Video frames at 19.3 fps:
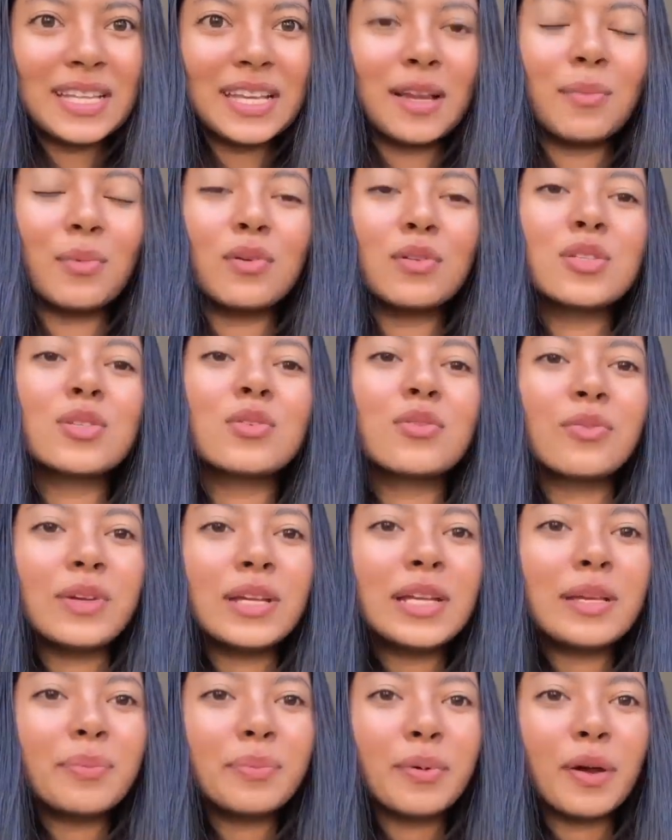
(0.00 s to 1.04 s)
and I'm also
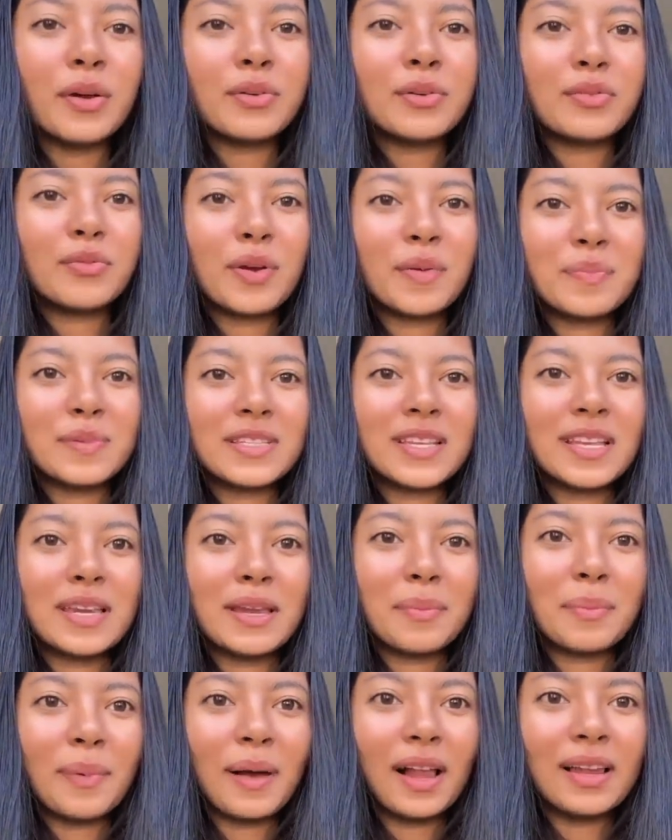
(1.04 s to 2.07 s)
really proud to represent
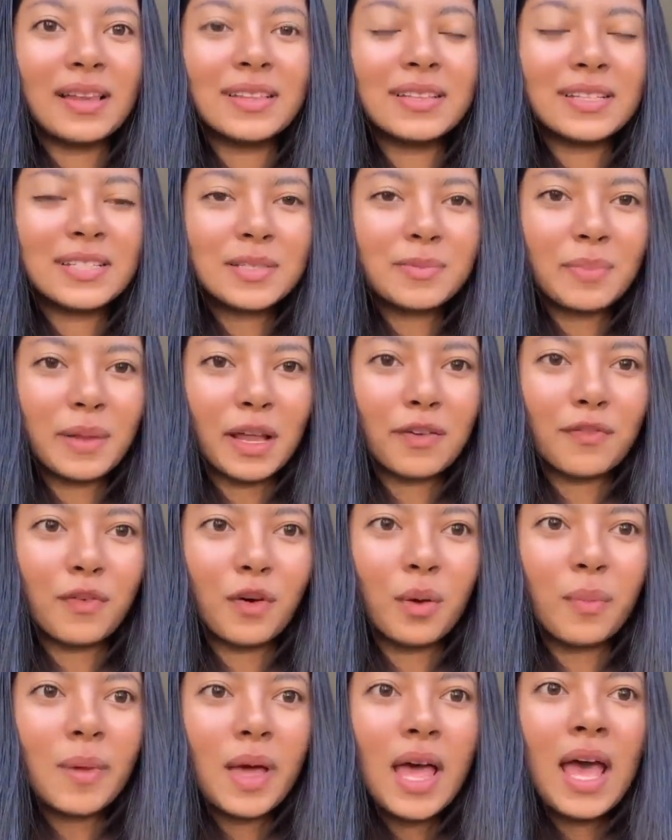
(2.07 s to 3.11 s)
Nepal in this
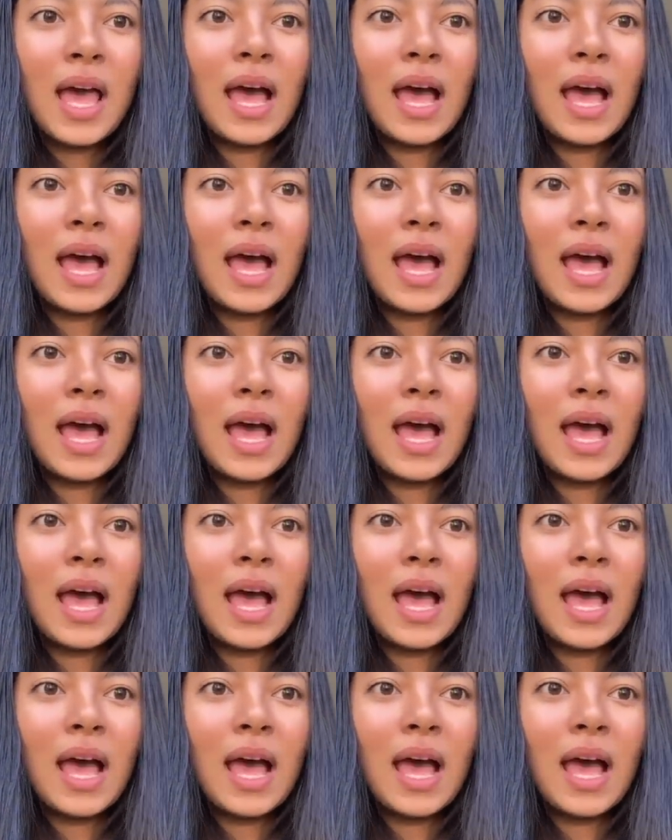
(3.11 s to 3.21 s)
platform.